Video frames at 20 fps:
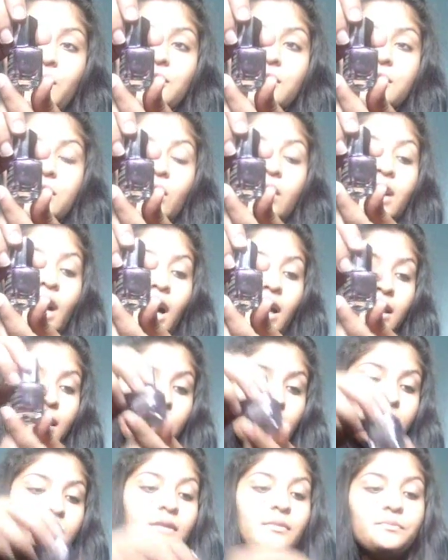which is called
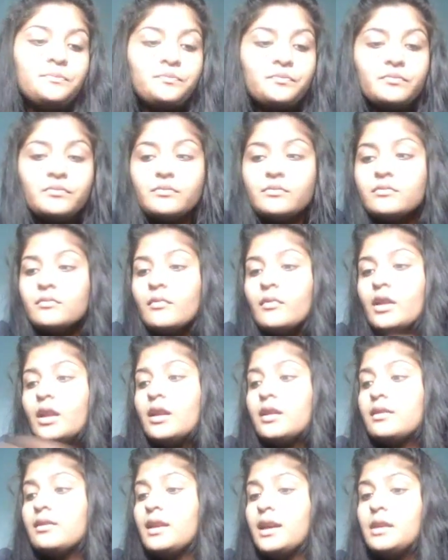Onion.
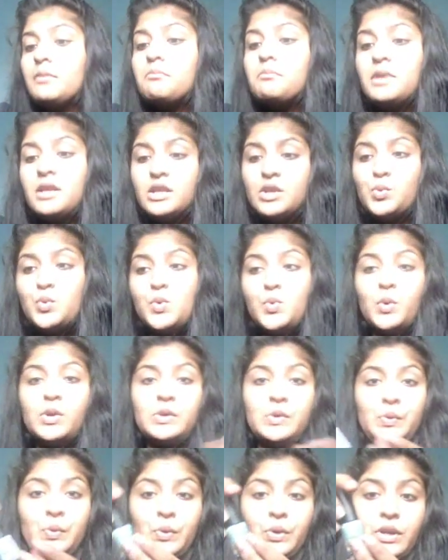And then mint, which
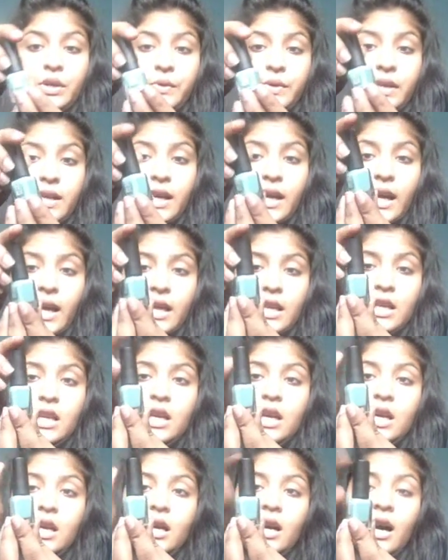was really really in.
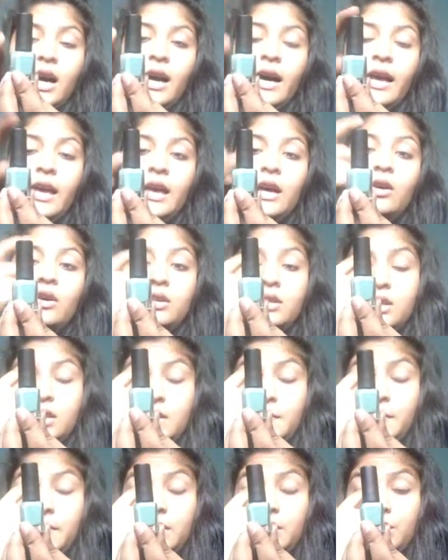I got
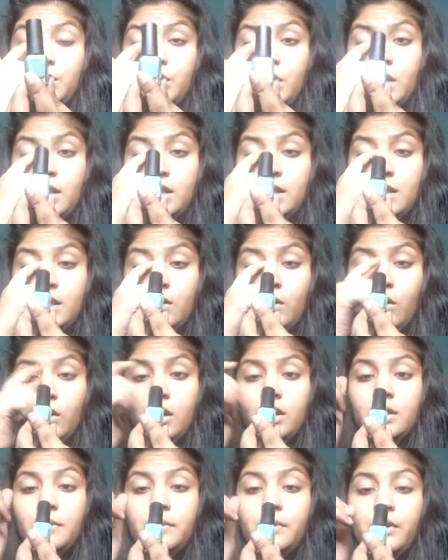this mint shade. It's
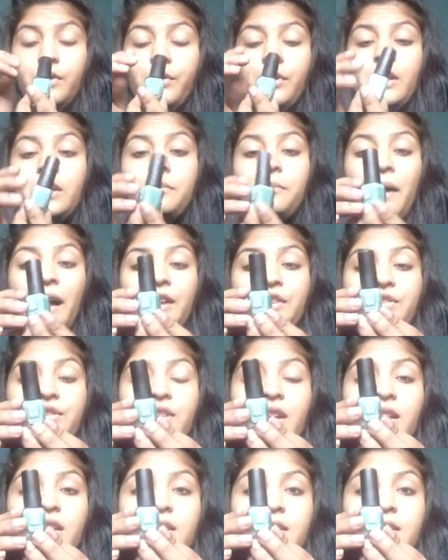called Green Passion and